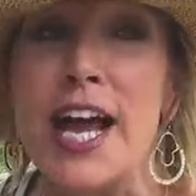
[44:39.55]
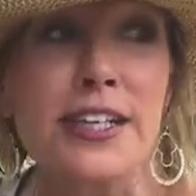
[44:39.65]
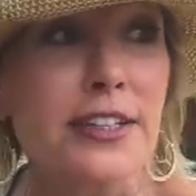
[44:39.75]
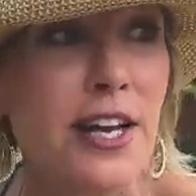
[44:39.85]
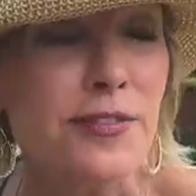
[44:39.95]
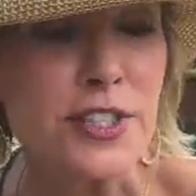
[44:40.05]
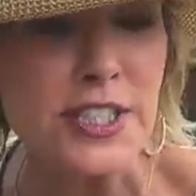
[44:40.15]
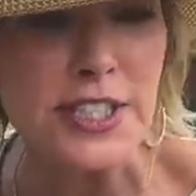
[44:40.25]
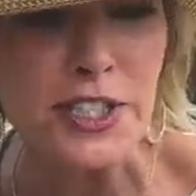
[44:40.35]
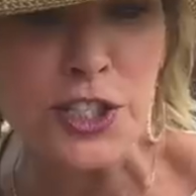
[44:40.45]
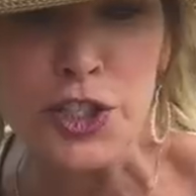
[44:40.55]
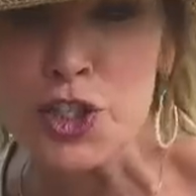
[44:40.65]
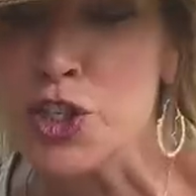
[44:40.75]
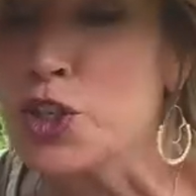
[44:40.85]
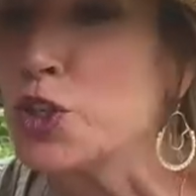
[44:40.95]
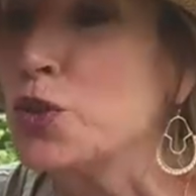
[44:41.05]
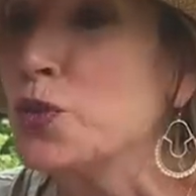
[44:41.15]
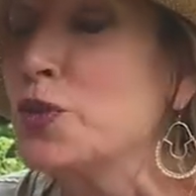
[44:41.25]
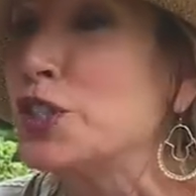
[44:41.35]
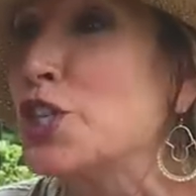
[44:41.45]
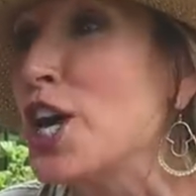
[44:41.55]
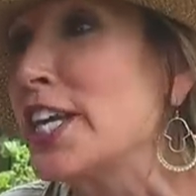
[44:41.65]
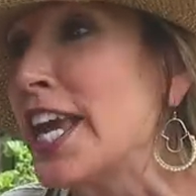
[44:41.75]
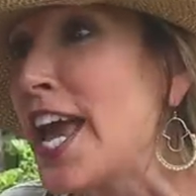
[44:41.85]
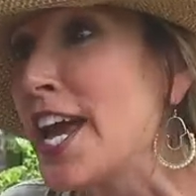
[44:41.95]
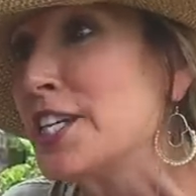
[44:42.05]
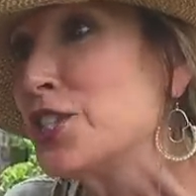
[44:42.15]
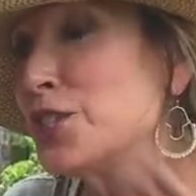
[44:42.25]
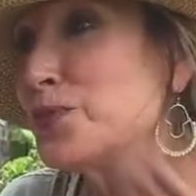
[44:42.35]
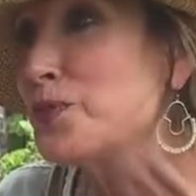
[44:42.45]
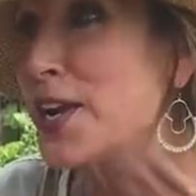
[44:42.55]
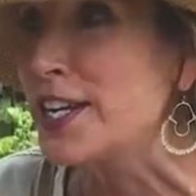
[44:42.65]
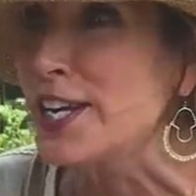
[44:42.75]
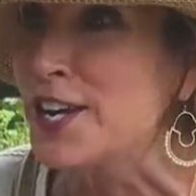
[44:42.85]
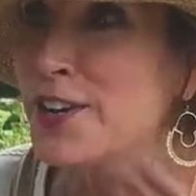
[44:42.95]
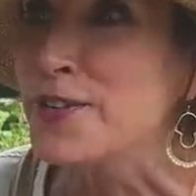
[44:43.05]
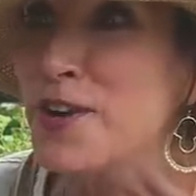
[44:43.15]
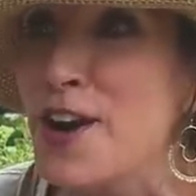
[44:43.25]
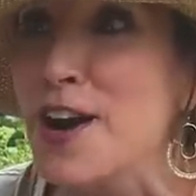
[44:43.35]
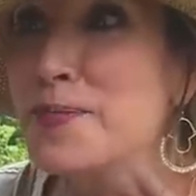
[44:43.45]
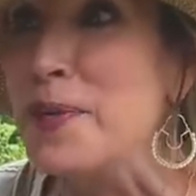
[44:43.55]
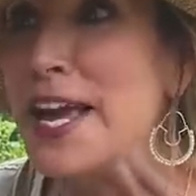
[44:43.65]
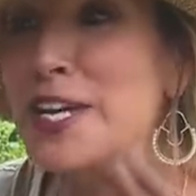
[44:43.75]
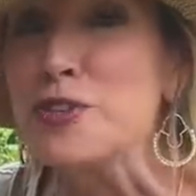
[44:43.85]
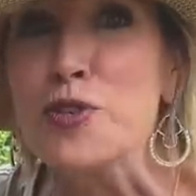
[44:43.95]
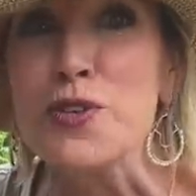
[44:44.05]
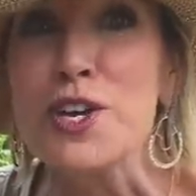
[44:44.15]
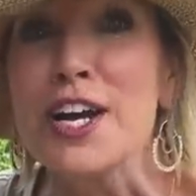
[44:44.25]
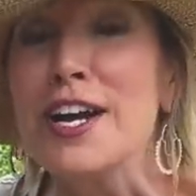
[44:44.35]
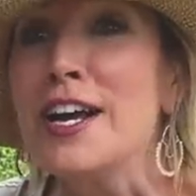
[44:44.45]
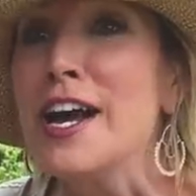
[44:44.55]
I love to listen to the Johnny Cash radio wow. on Pandora.